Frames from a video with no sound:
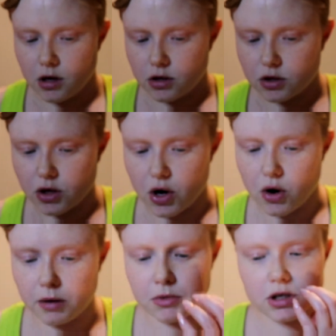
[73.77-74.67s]

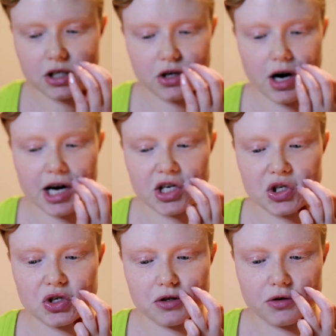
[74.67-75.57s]
So I'm gonna try
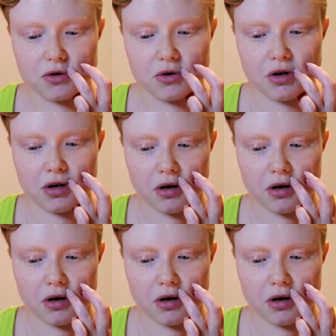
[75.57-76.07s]
to